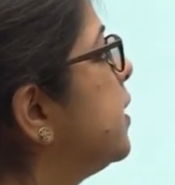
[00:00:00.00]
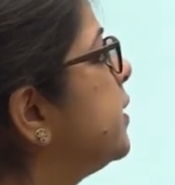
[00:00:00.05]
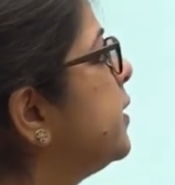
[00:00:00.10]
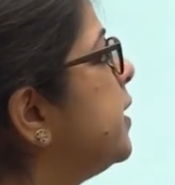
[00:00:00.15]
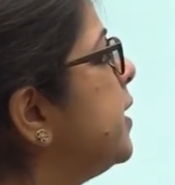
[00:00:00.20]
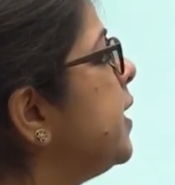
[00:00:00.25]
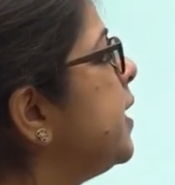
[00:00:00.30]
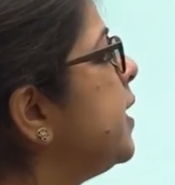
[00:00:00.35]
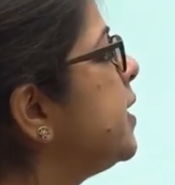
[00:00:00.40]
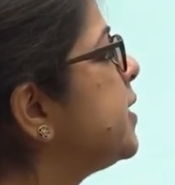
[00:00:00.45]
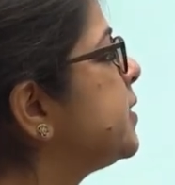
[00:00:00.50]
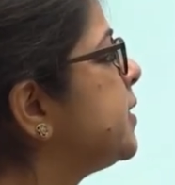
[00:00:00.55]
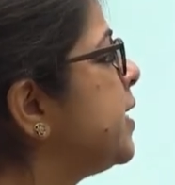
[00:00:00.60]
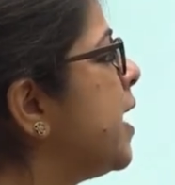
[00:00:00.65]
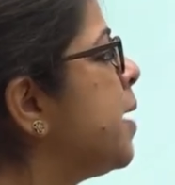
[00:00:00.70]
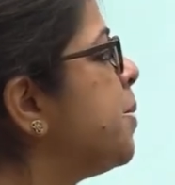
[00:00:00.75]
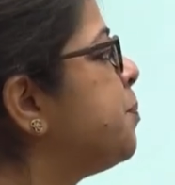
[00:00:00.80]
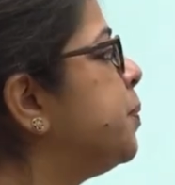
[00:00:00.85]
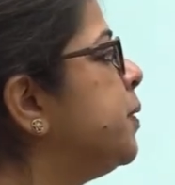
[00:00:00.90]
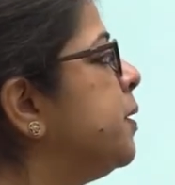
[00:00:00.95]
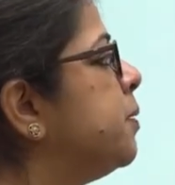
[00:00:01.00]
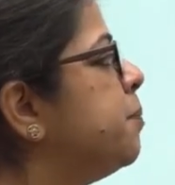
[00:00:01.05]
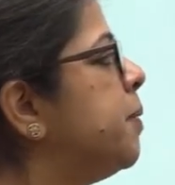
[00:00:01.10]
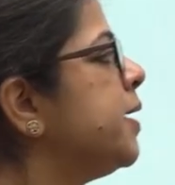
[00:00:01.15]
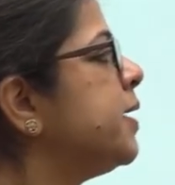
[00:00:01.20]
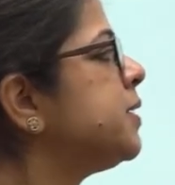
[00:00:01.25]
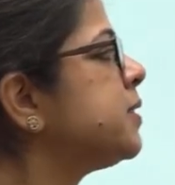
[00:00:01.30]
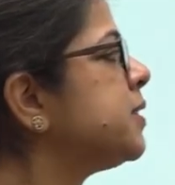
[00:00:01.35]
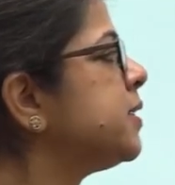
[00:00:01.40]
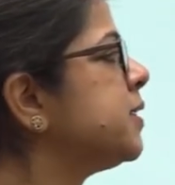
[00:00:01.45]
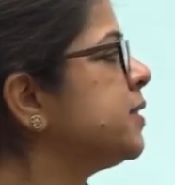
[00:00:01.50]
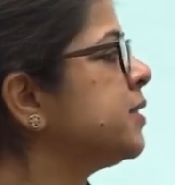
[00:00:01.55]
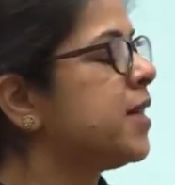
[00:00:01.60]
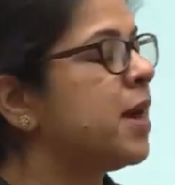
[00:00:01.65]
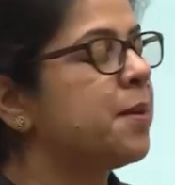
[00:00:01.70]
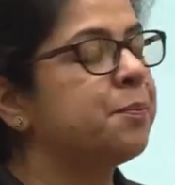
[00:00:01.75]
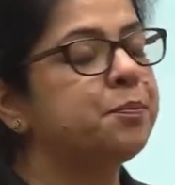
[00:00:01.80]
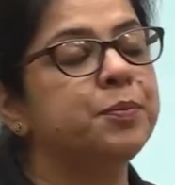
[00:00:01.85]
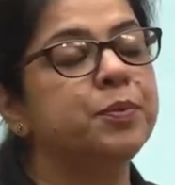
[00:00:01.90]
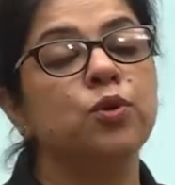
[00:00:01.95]
The best
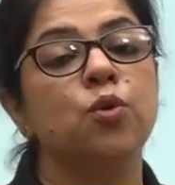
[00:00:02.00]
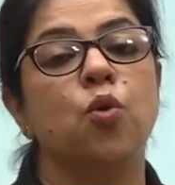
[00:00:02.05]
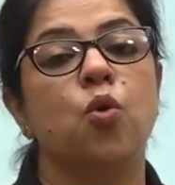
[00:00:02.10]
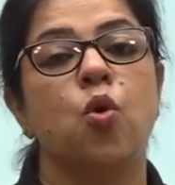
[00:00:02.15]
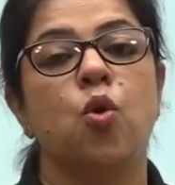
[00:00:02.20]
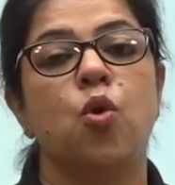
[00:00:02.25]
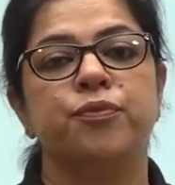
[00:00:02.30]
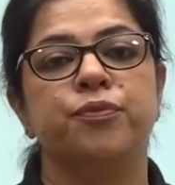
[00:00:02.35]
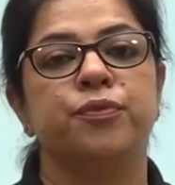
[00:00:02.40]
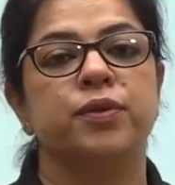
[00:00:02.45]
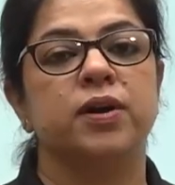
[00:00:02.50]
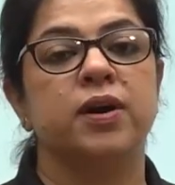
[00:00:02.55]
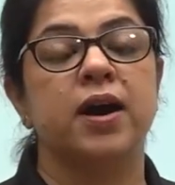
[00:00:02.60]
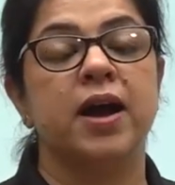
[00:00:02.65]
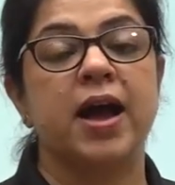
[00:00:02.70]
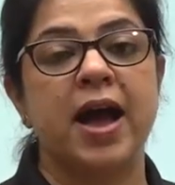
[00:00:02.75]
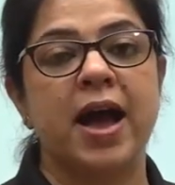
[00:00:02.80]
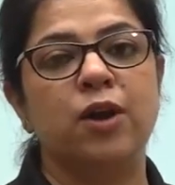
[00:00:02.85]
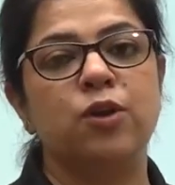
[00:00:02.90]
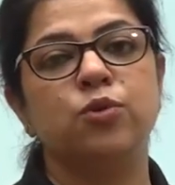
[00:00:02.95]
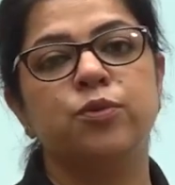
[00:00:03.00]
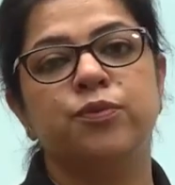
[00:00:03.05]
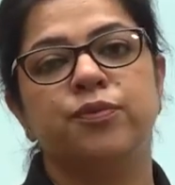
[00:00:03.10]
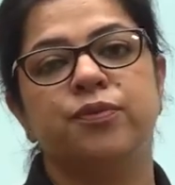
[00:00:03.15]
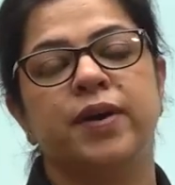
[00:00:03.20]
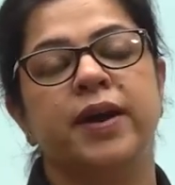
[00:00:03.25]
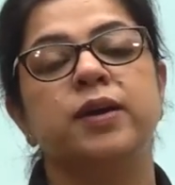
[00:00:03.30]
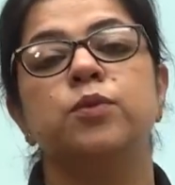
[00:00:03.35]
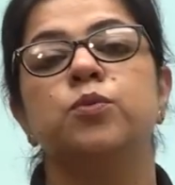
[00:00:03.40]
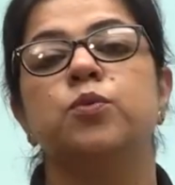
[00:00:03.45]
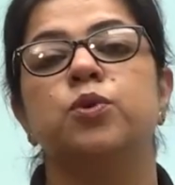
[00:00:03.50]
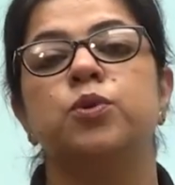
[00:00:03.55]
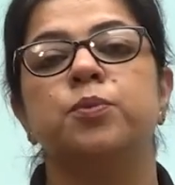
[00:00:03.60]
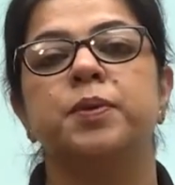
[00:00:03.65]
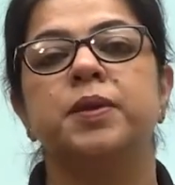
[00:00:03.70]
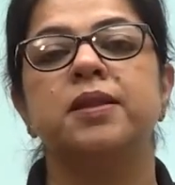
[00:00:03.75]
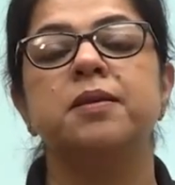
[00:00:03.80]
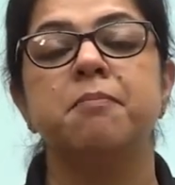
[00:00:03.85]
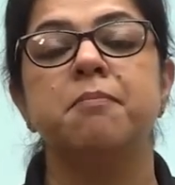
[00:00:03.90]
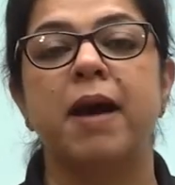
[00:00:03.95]
example of a halophyte would
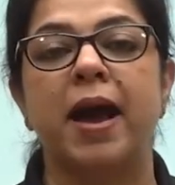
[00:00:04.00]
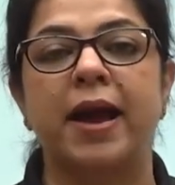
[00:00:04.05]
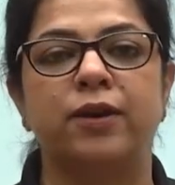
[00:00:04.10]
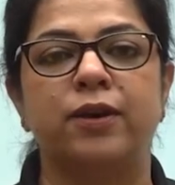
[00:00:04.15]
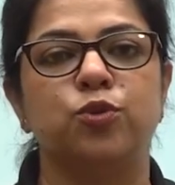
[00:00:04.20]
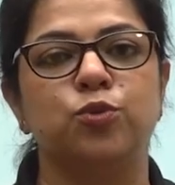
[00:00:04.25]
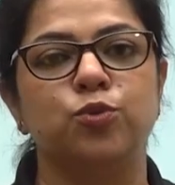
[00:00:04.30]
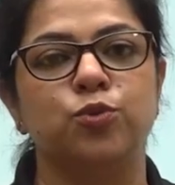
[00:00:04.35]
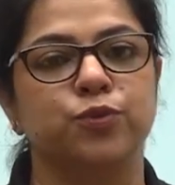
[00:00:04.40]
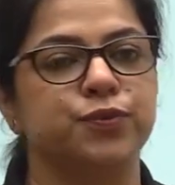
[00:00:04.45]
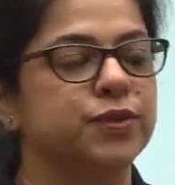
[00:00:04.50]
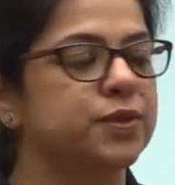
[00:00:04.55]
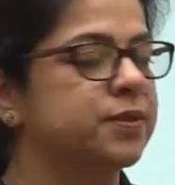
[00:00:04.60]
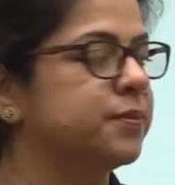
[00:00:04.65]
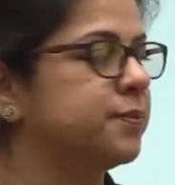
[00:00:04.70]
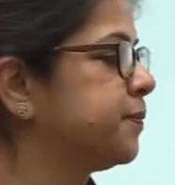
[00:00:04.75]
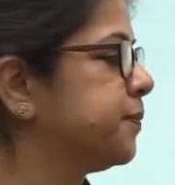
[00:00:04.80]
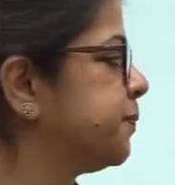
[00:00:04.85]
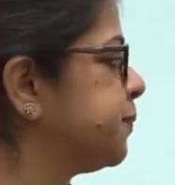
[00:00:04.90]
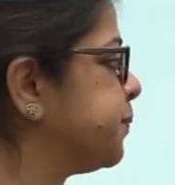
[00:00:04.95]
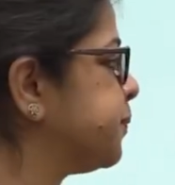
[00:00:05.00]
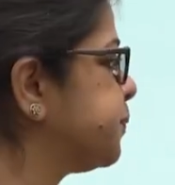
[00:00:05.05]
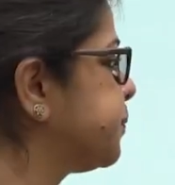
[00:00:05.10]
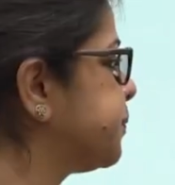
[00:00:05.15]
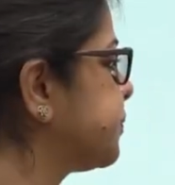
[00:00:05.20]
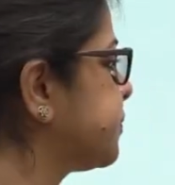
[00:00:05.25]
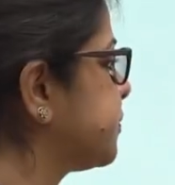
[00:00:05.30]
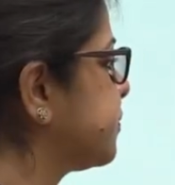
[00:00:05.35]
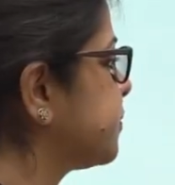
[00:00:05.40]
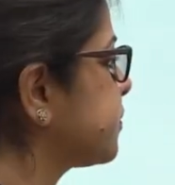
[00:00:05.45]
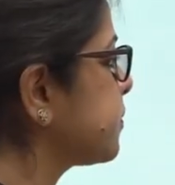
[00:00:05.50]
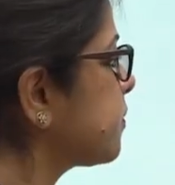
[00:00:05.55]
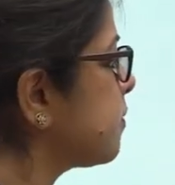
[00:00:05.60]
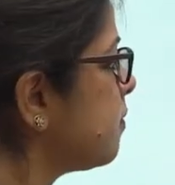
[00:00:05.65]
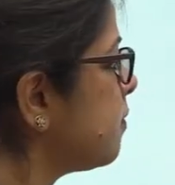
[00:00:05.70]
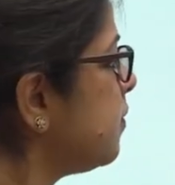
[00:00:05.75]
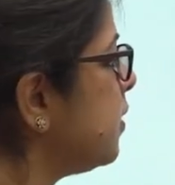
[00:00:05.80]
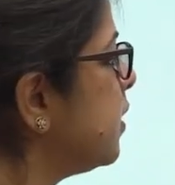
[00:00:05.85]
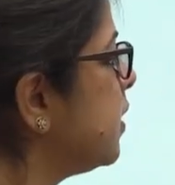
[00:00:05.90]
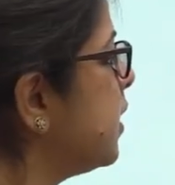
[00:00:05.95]
be the mangroves.
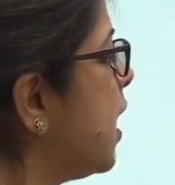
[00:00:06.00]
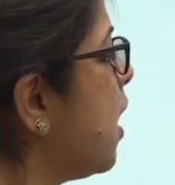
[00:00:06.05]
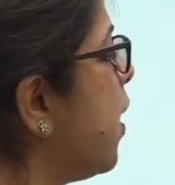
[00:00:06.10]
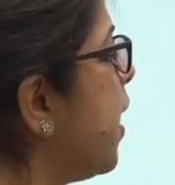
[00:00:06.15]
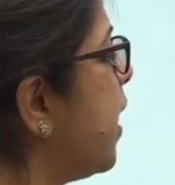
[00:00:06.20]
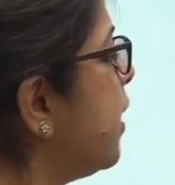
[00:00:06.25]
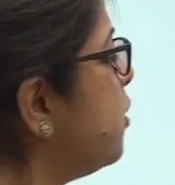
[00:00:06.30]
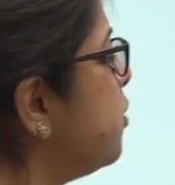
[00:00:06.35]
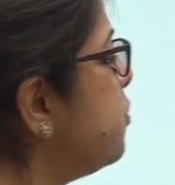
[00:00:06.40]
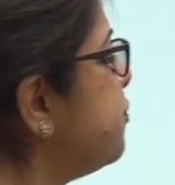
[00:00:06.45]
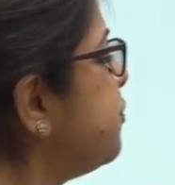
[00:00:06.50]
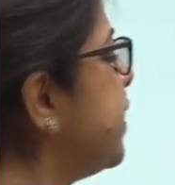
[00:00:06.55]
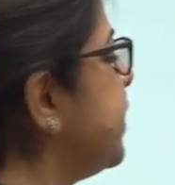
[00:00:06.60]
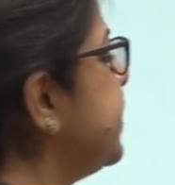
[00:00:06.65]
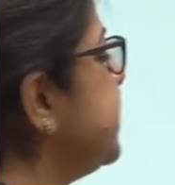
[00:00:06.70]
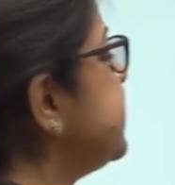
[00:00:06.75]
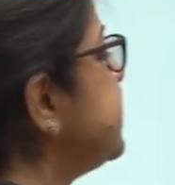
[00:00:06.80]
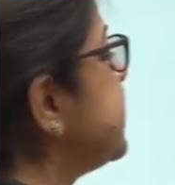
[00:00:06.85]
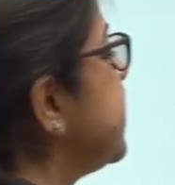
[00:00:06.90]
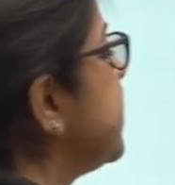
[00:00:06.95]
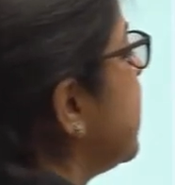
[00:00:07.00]
Now, halophytes